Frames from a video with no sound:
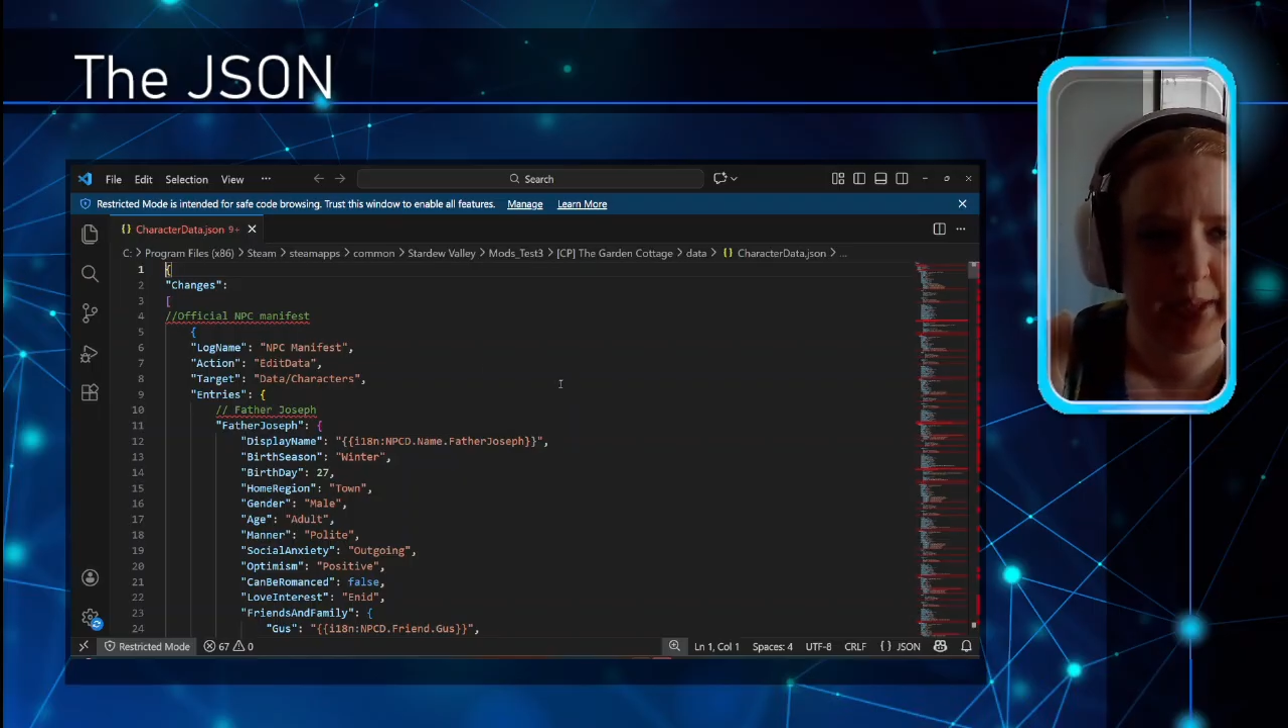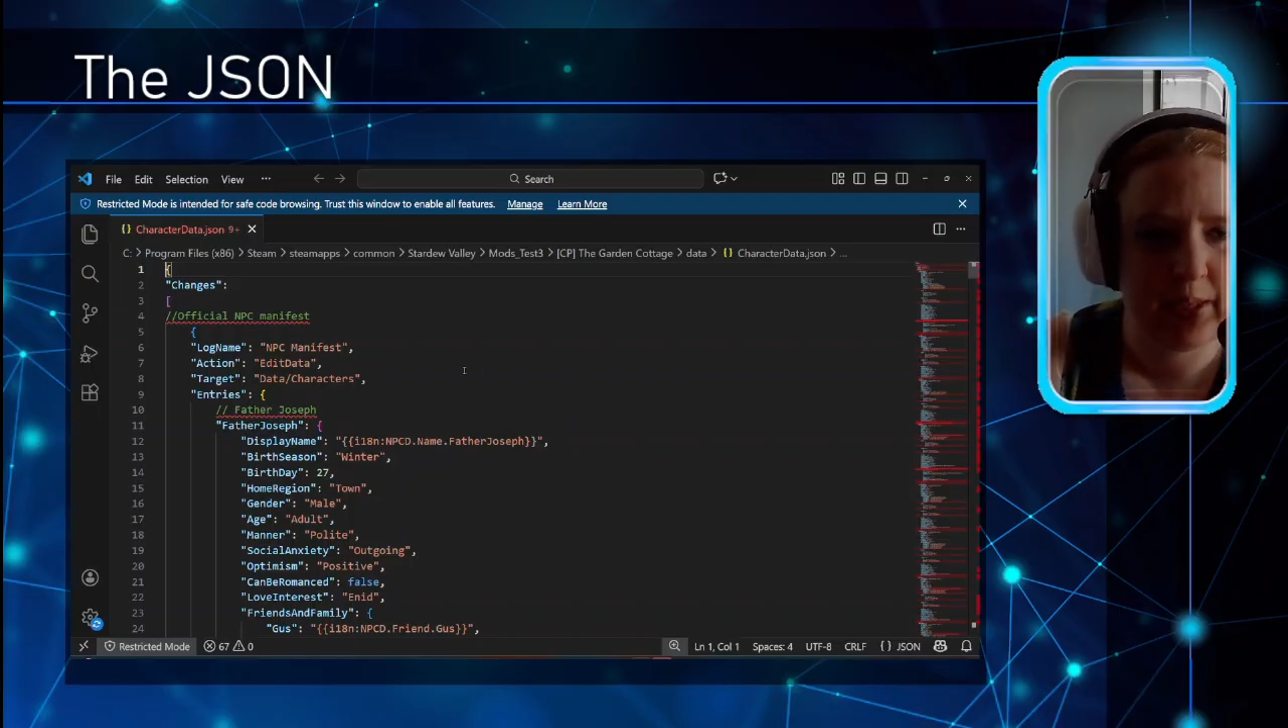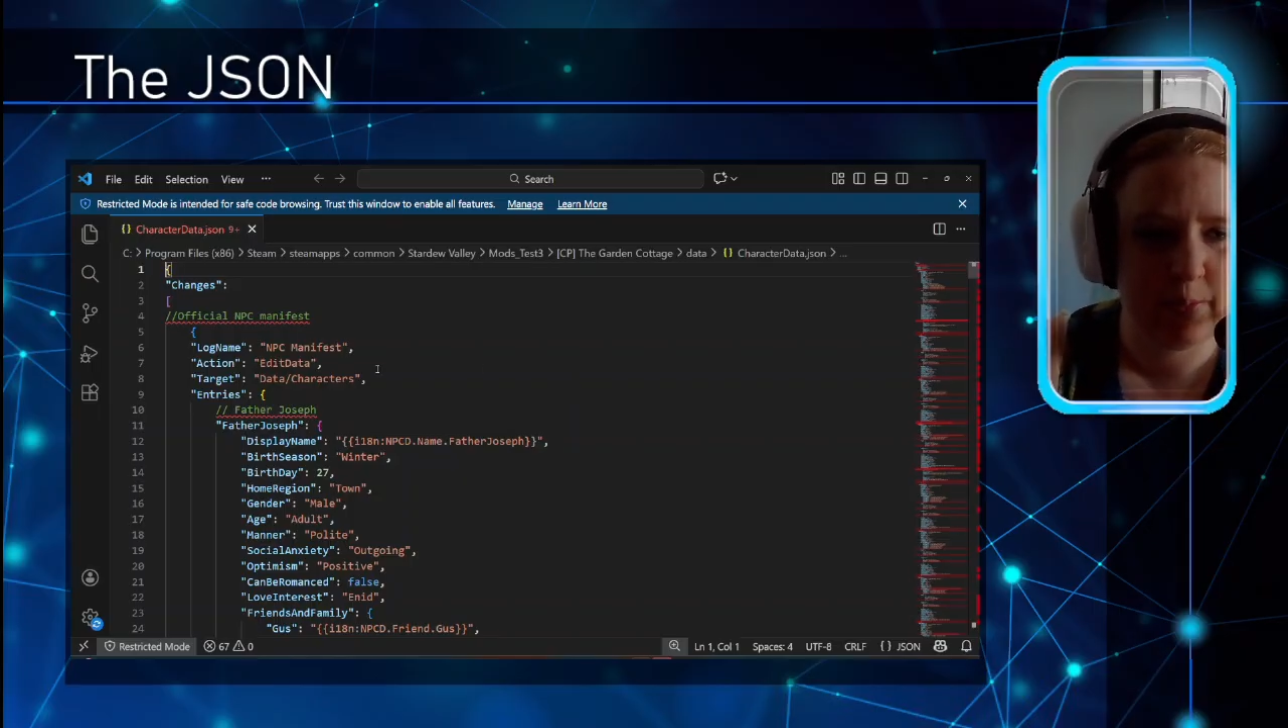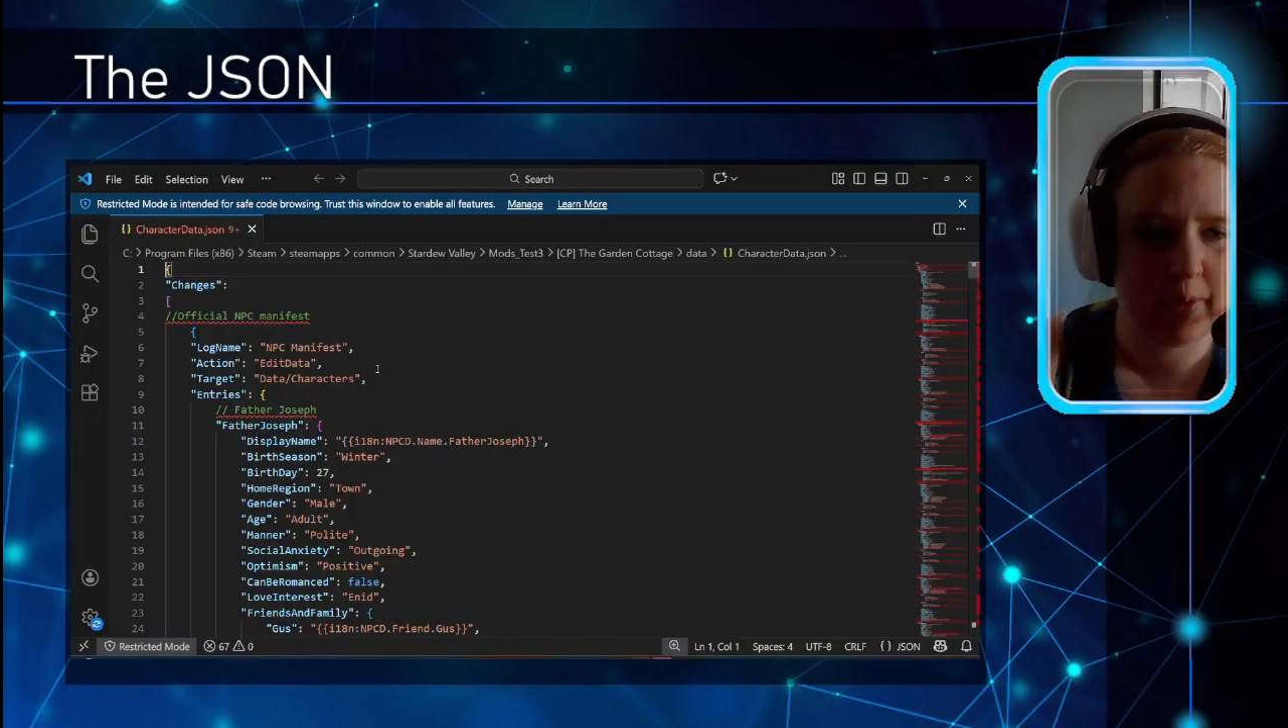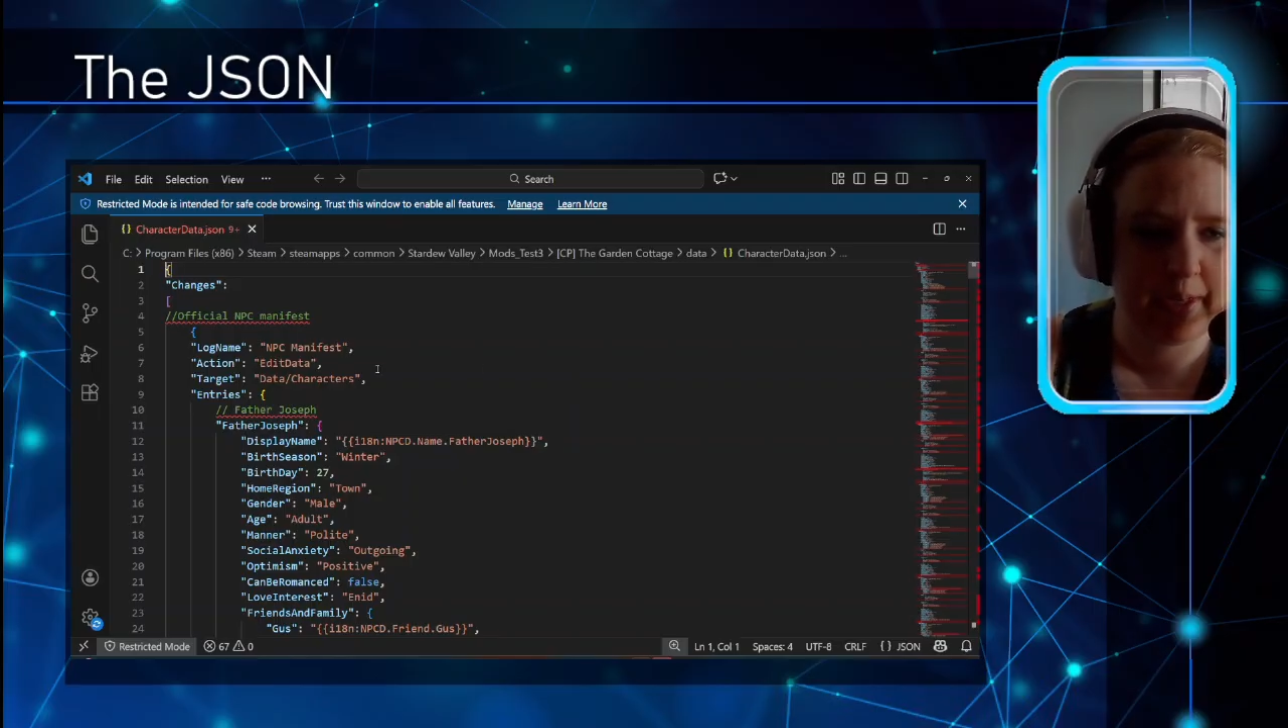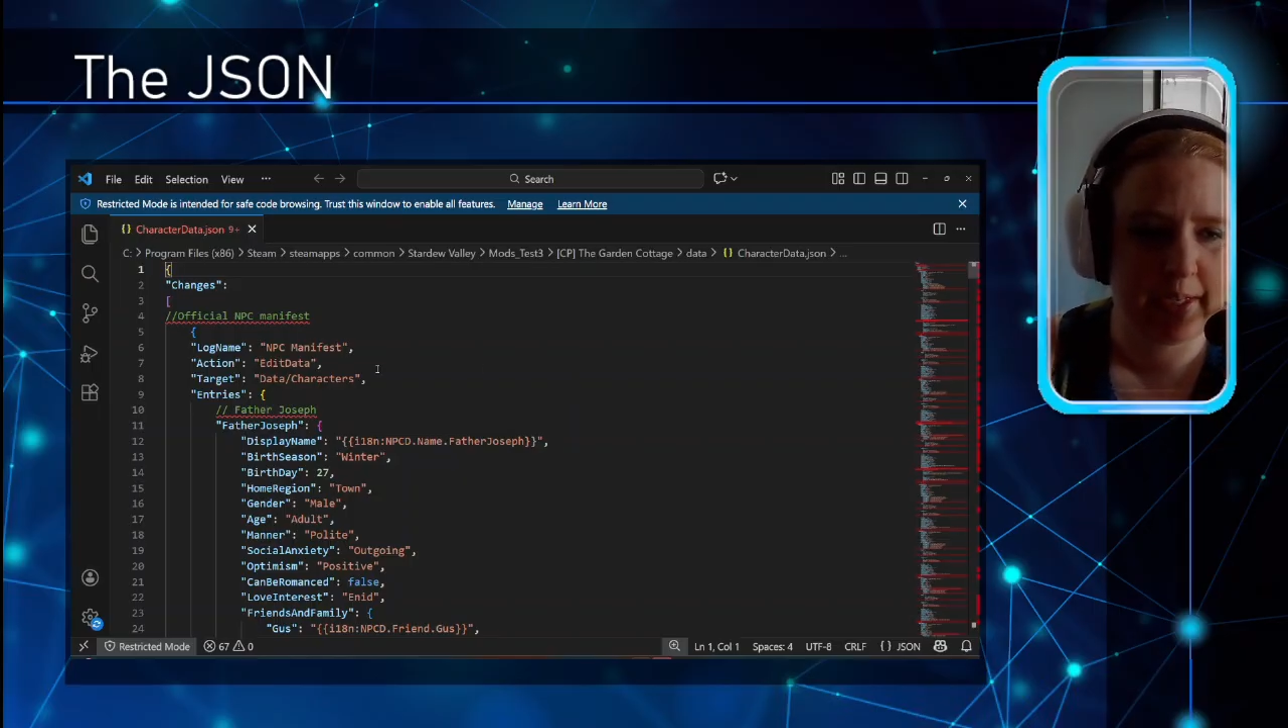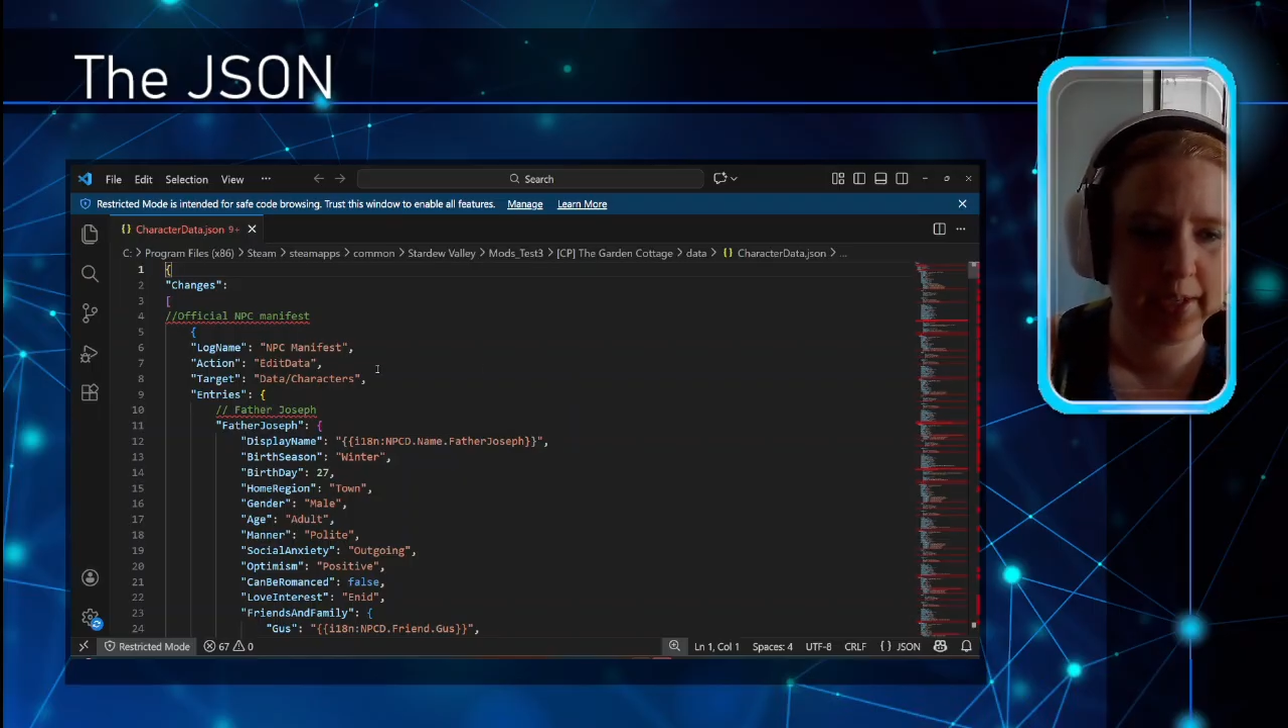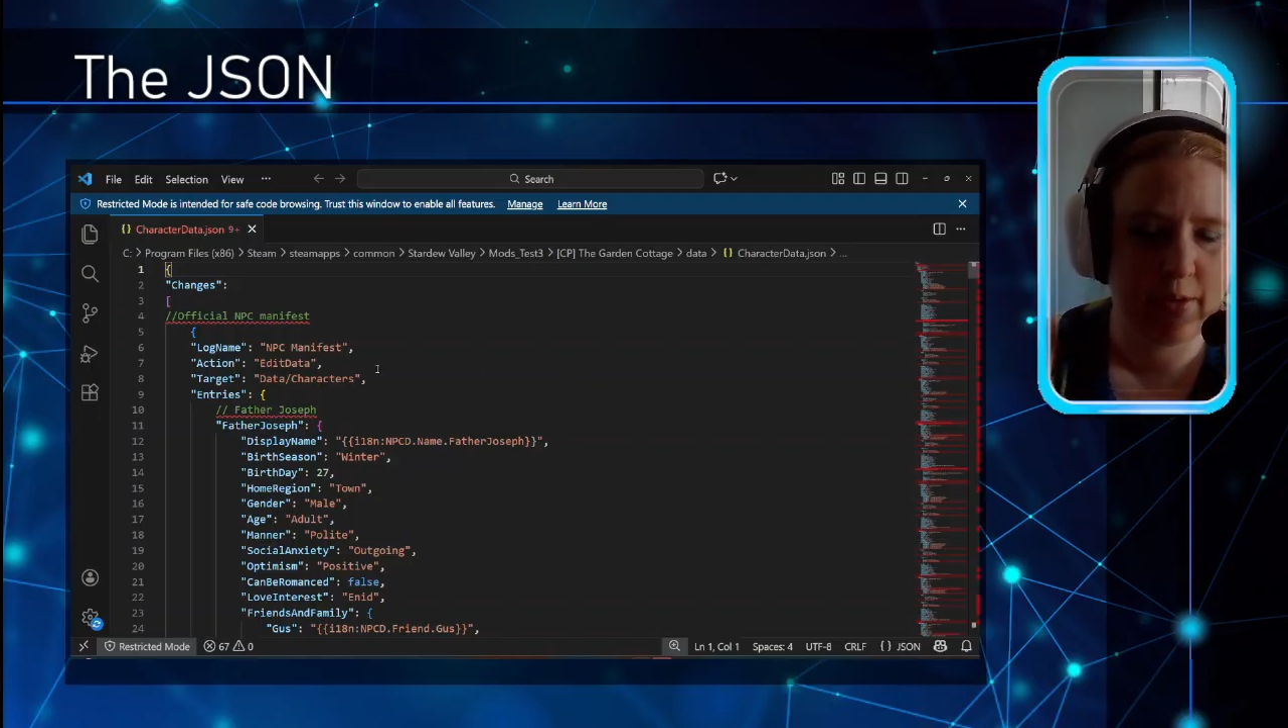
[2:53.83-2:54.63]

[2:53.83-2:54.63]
and then we're going to